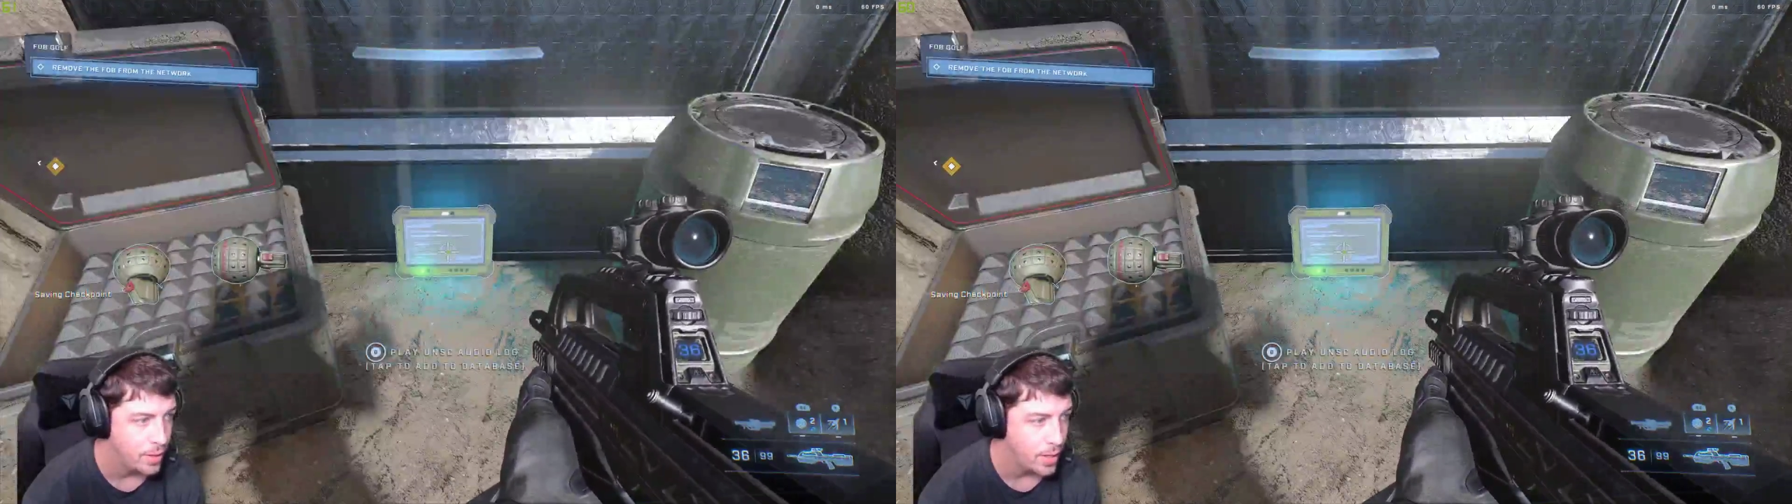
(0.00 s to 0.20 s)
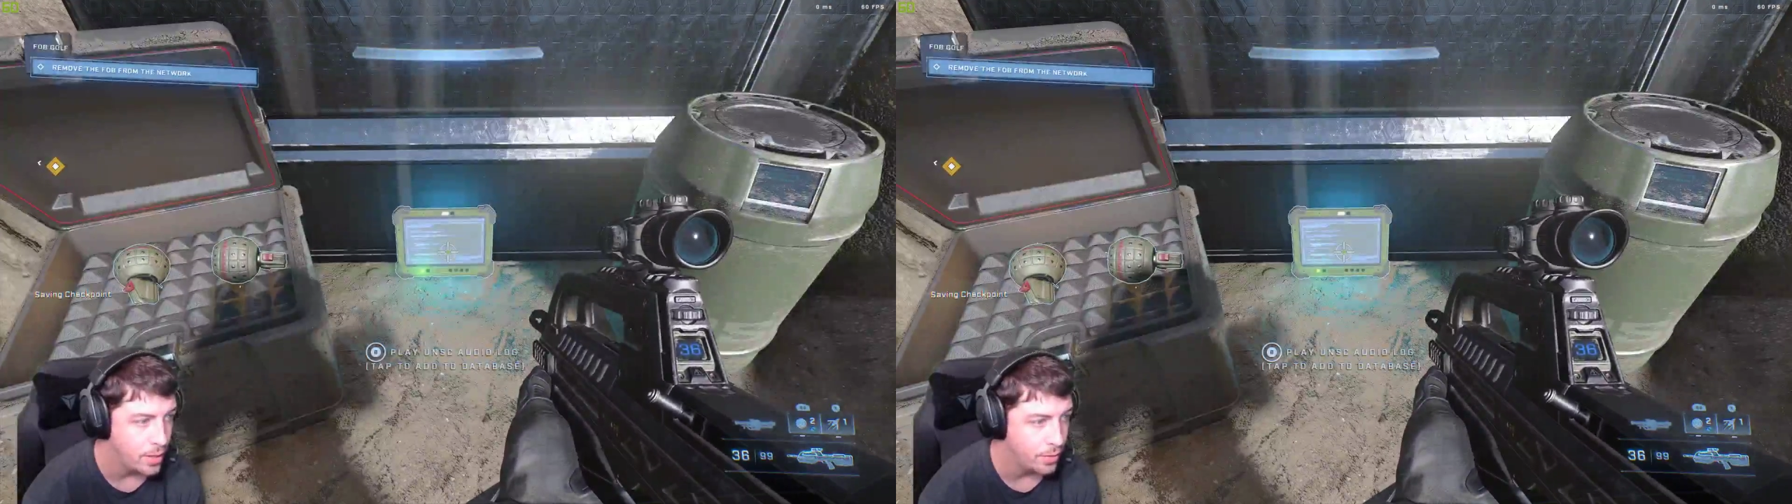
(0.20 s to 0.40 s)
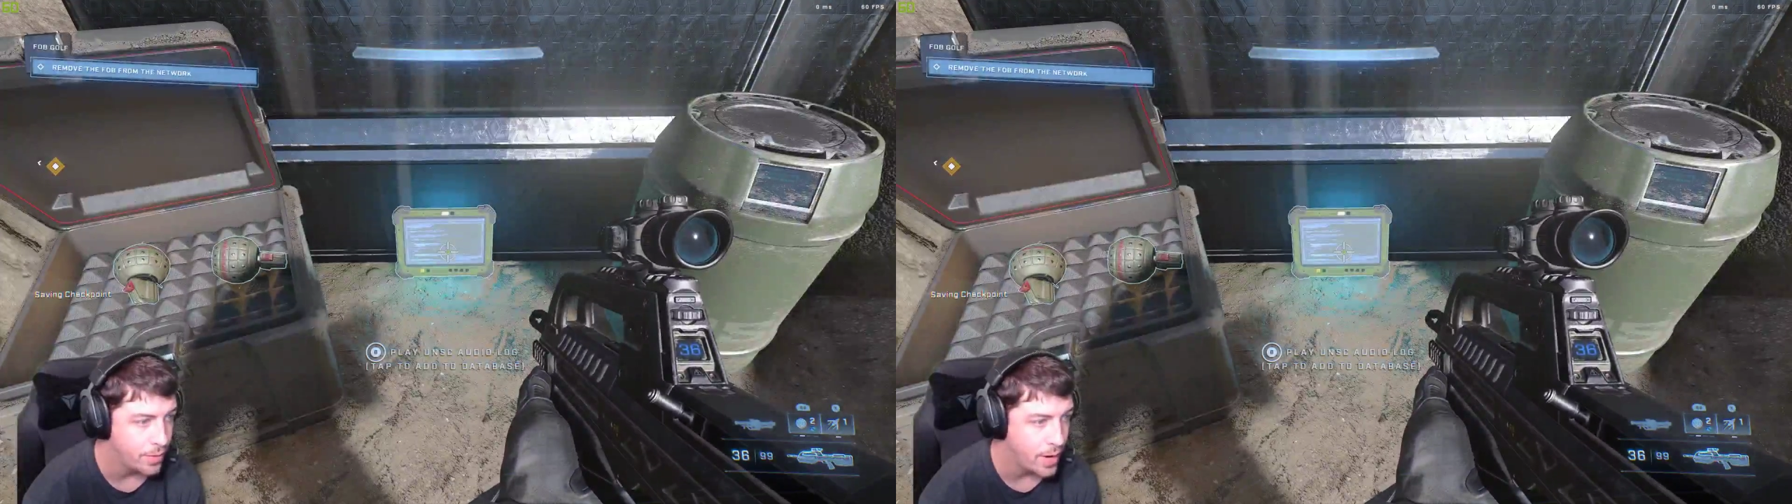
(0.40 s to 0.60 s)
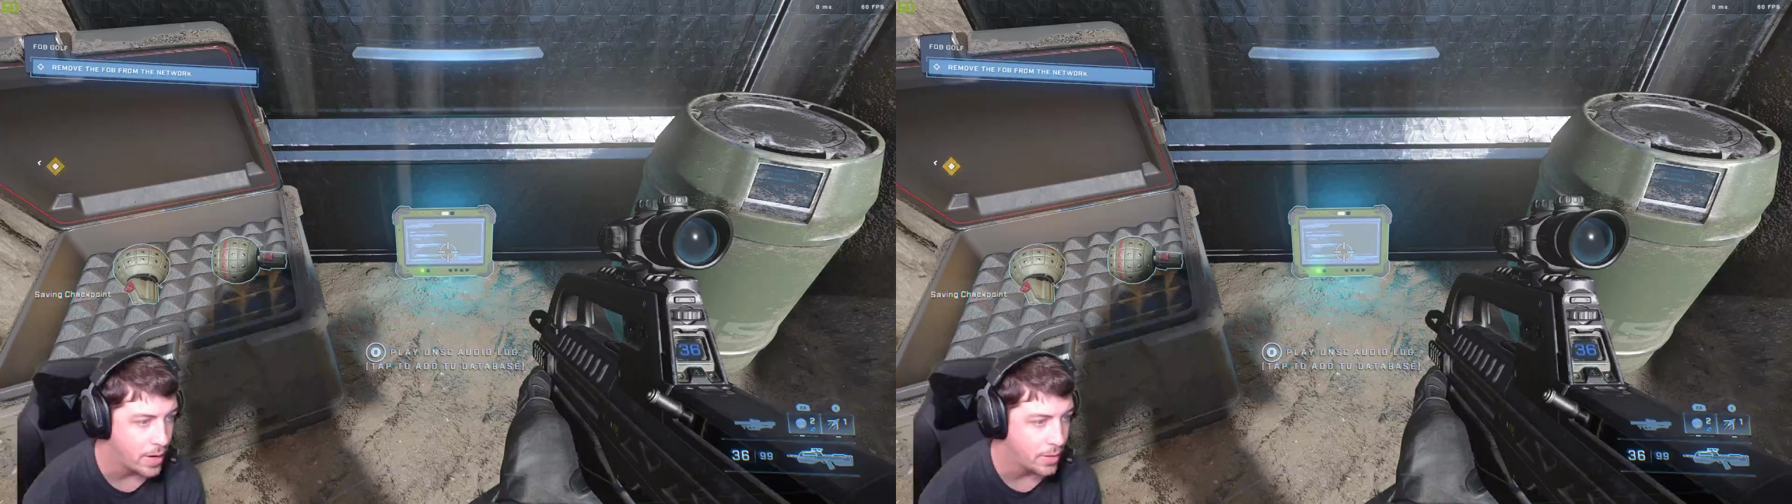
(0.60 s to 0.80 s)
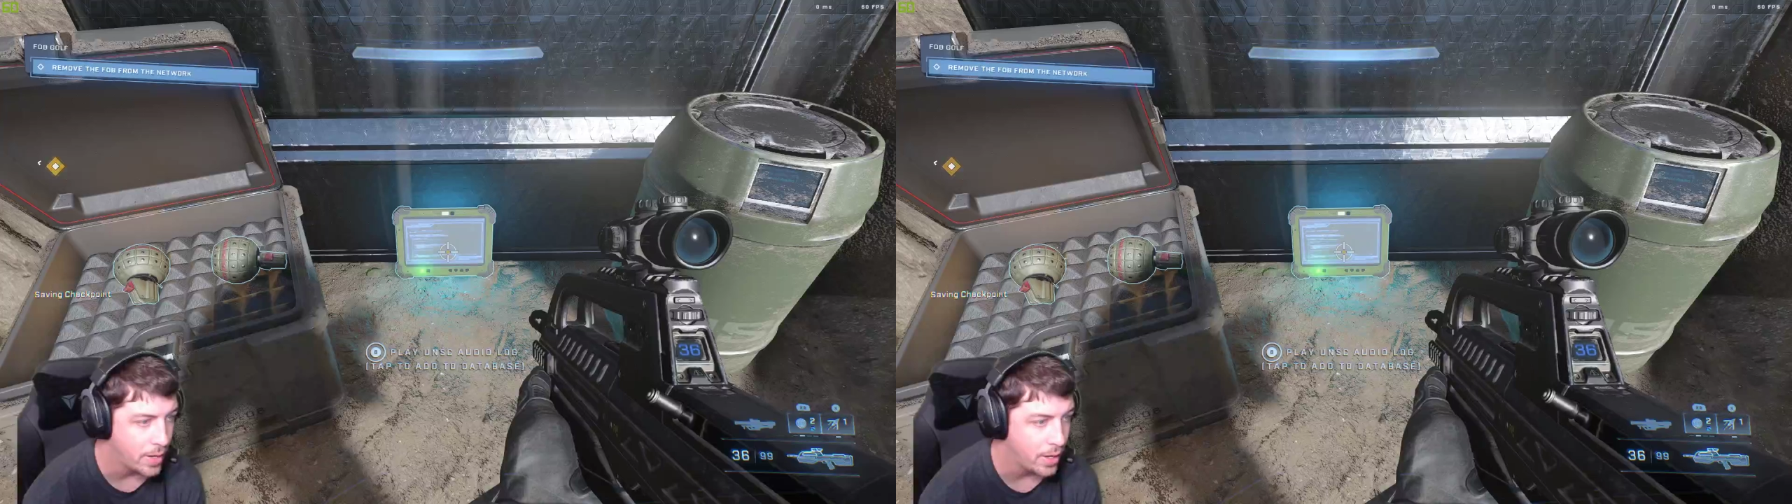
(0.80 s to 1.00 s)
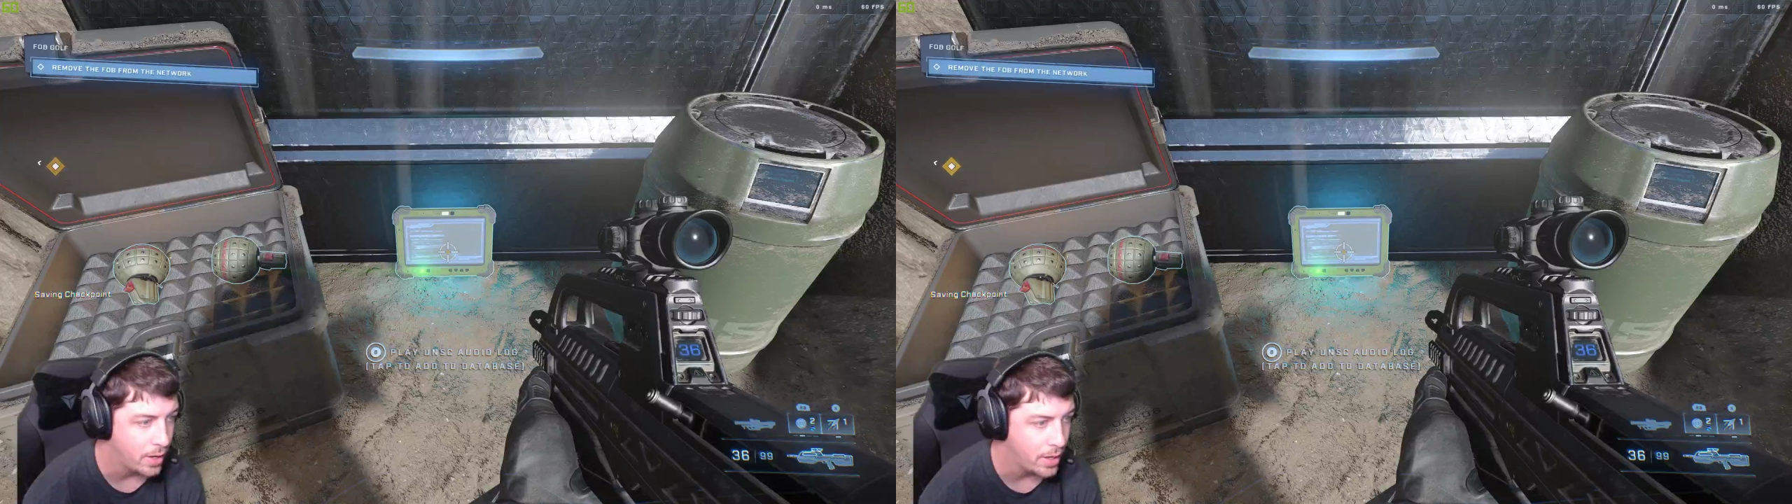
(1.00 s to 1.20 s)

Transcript: and you'll find it right here.